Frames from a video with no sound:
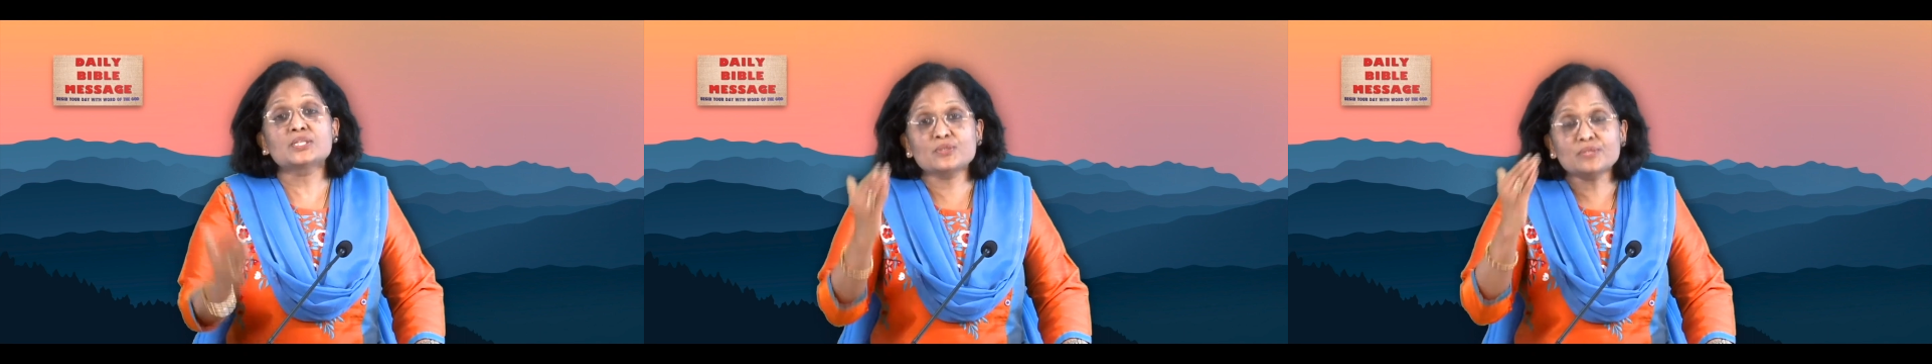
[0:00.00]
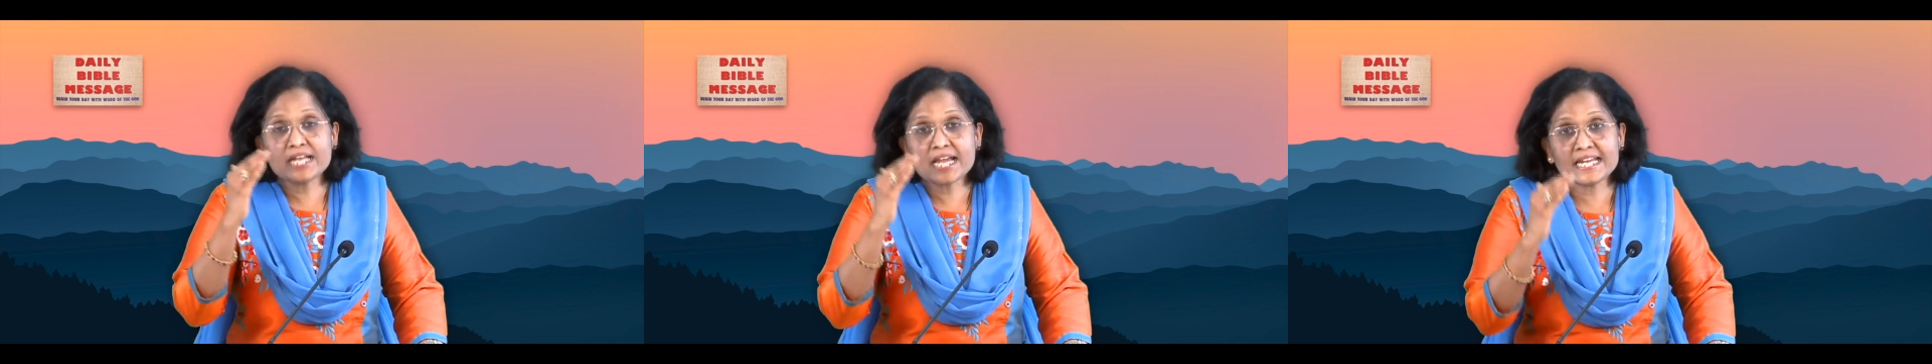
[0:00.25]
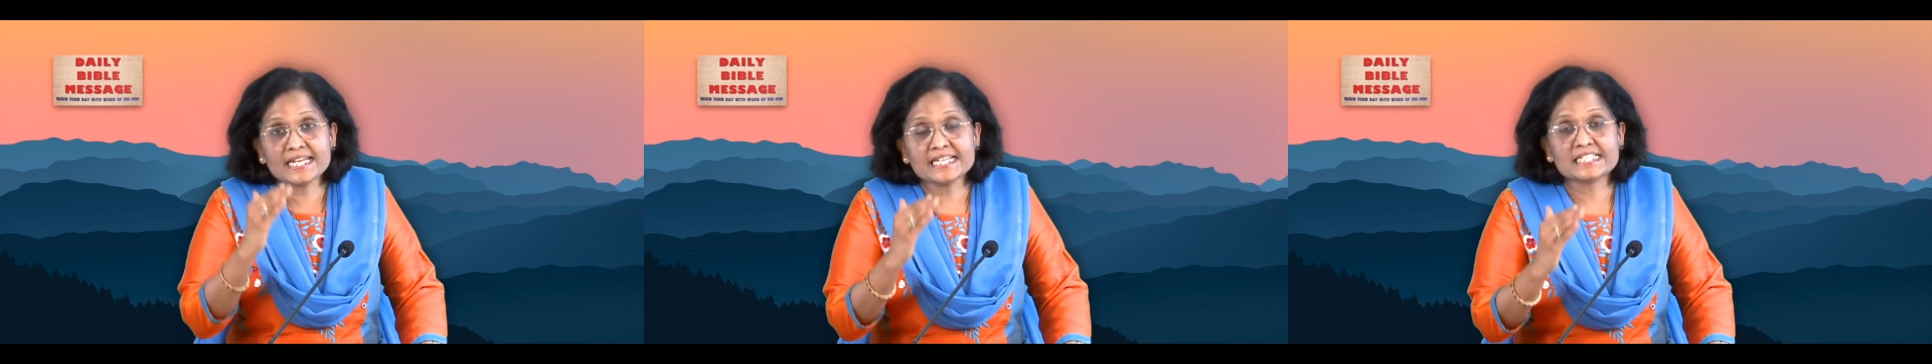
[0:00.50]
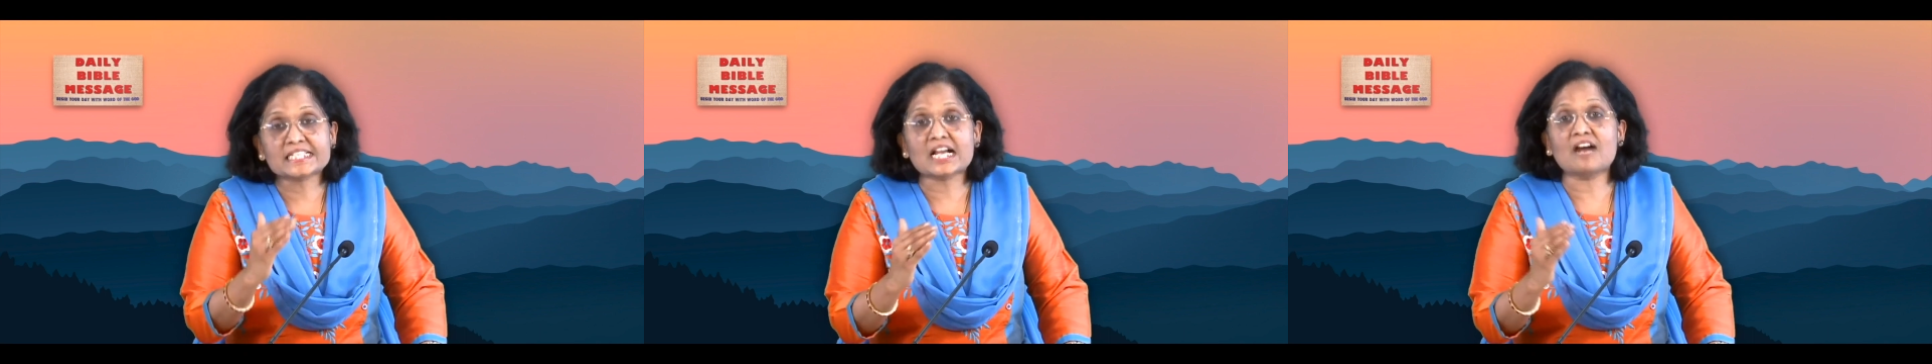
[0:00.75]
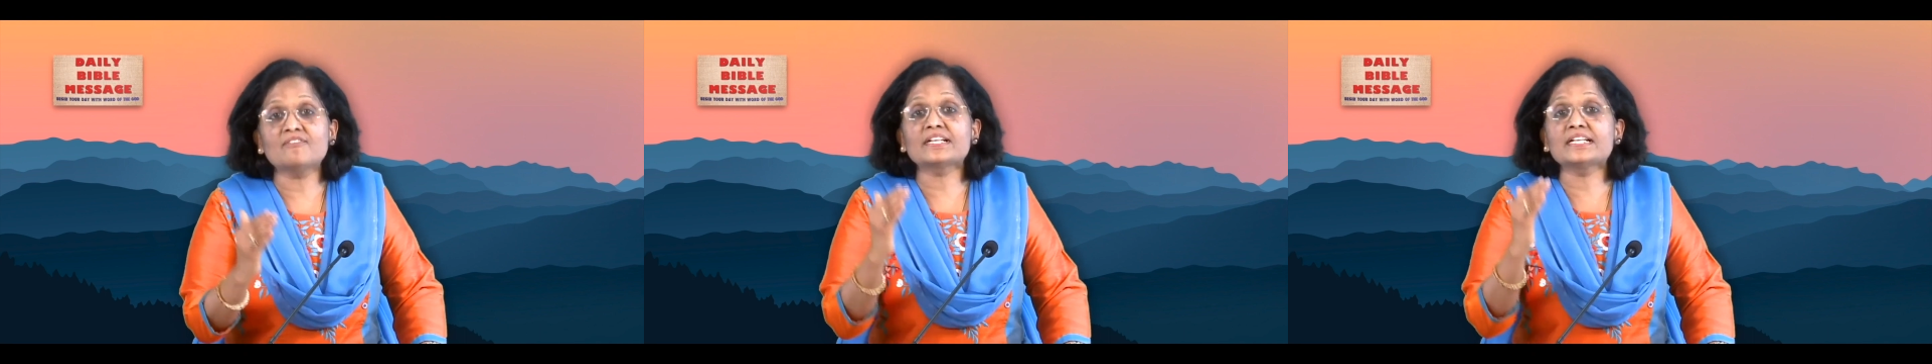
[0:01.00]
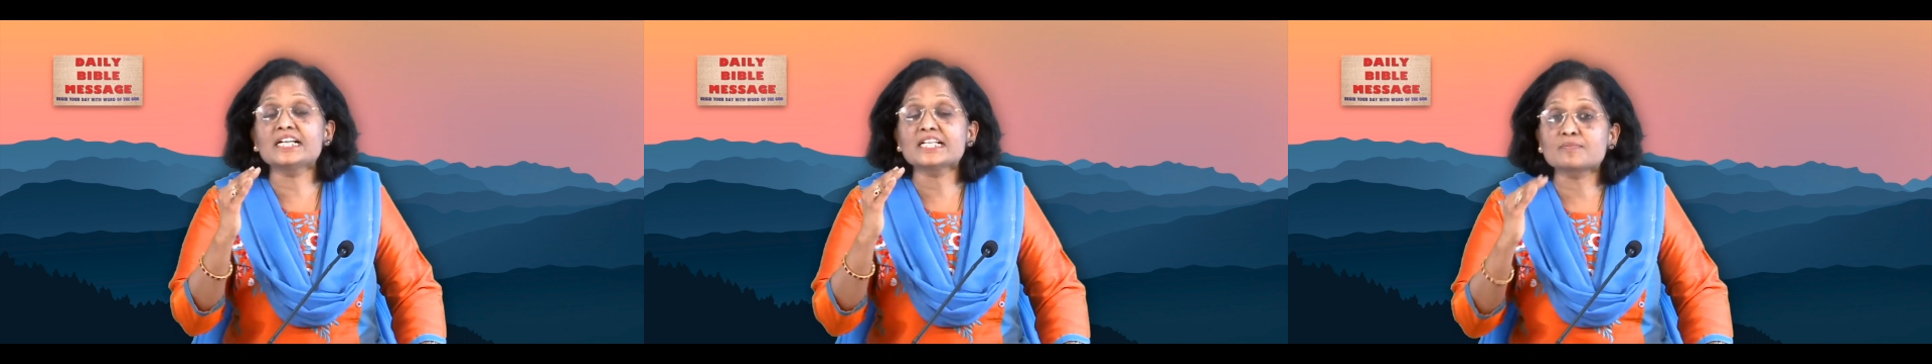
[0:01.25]
Today he is
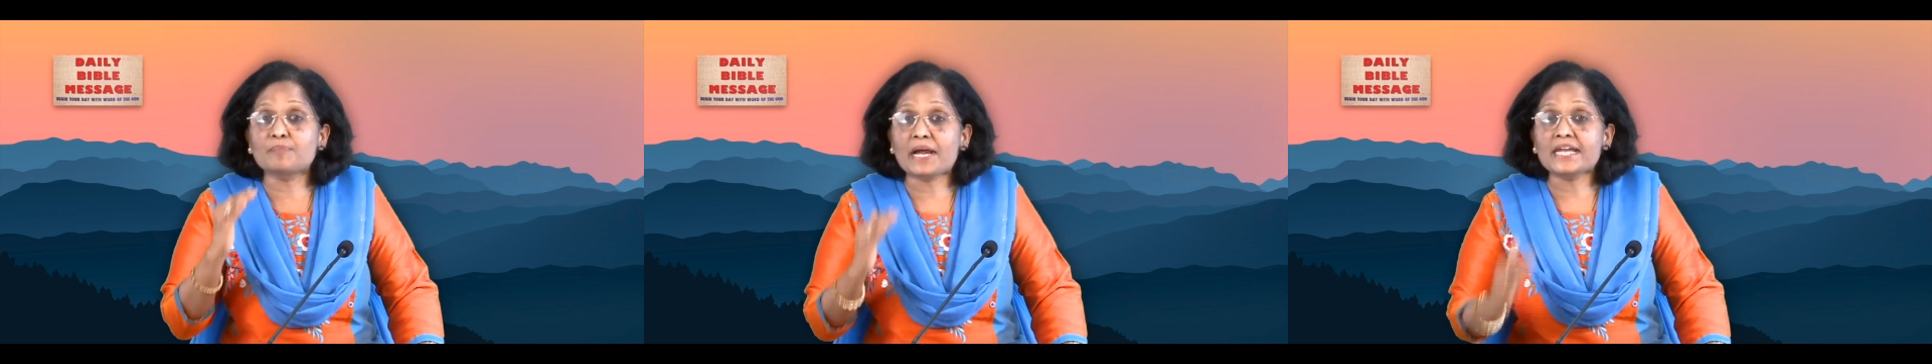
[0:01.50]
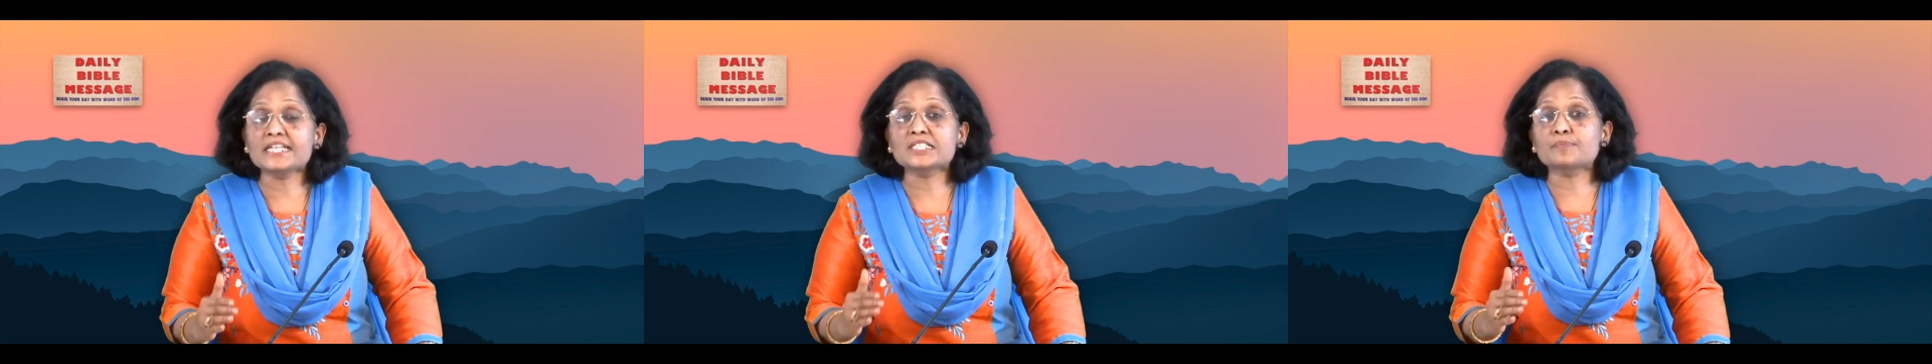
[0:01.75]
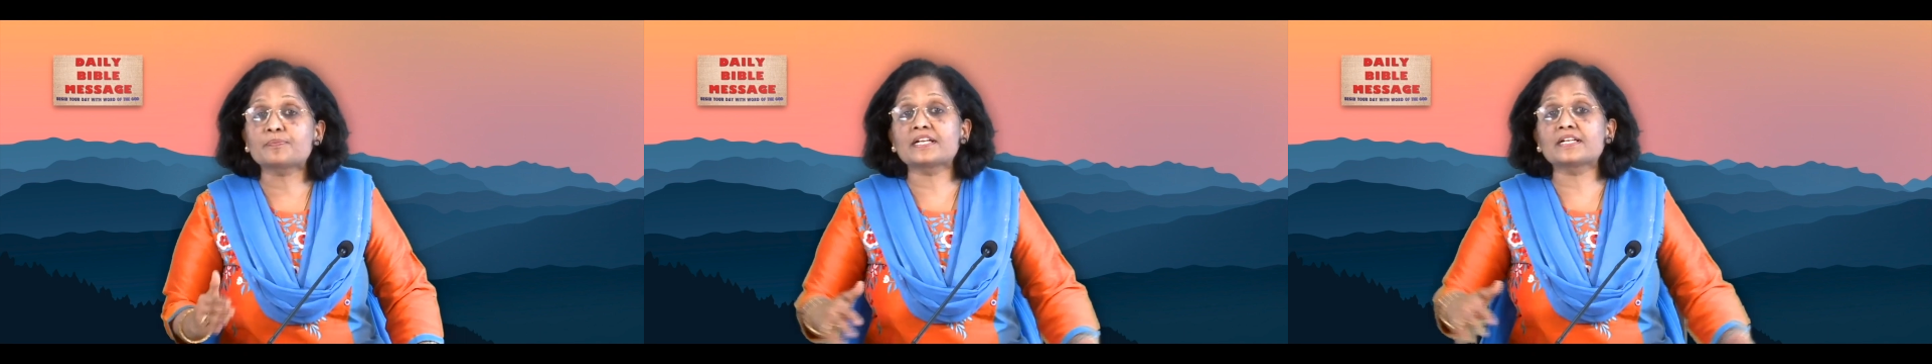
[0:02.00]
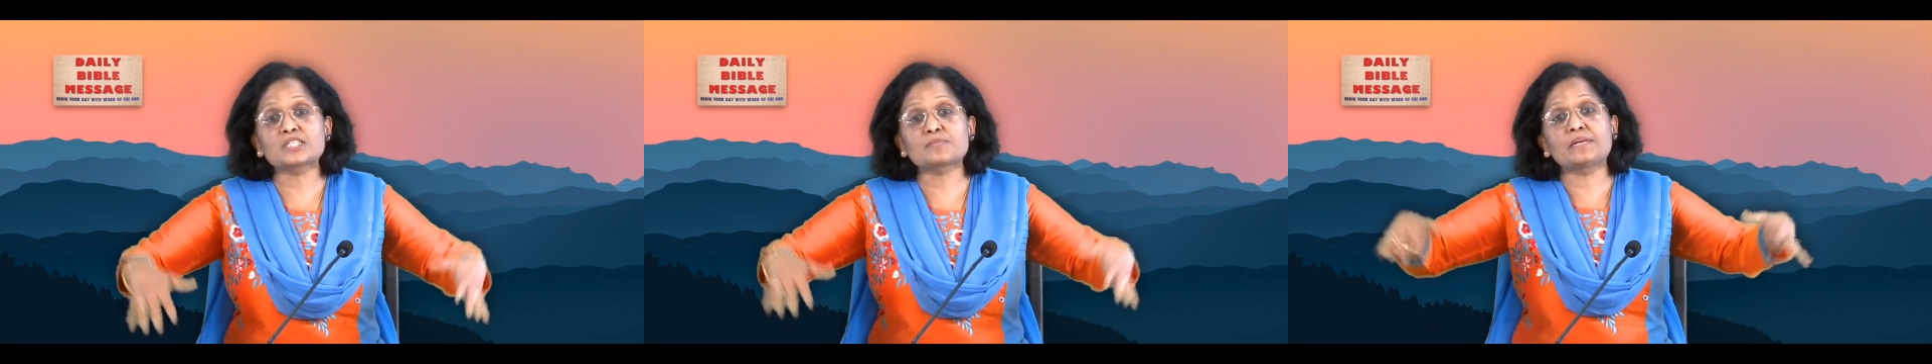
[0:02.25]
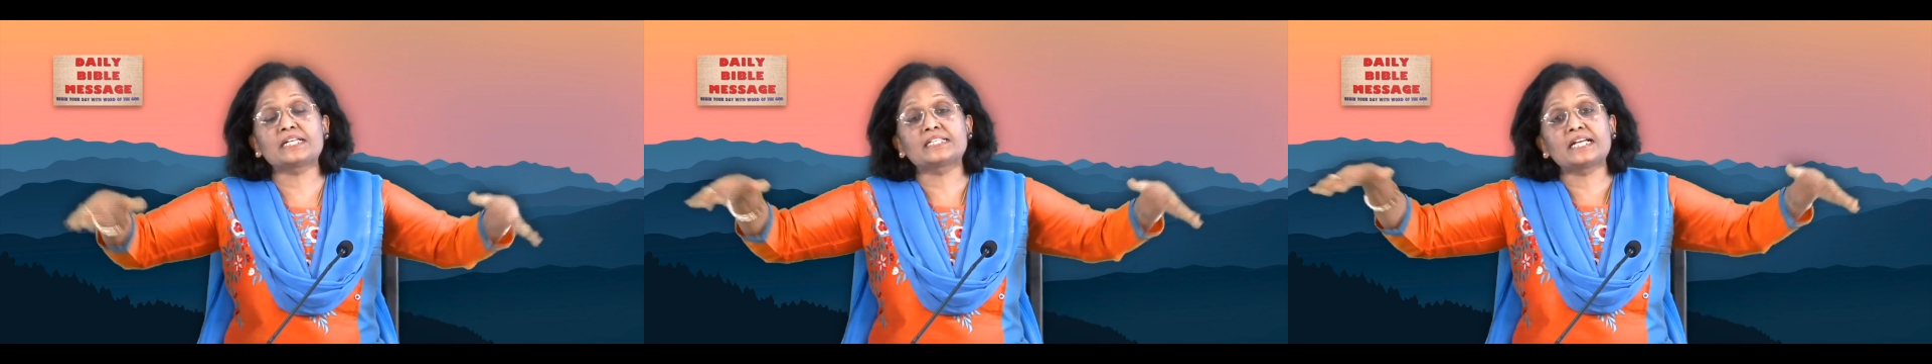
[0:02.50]
covering us by his precious blood.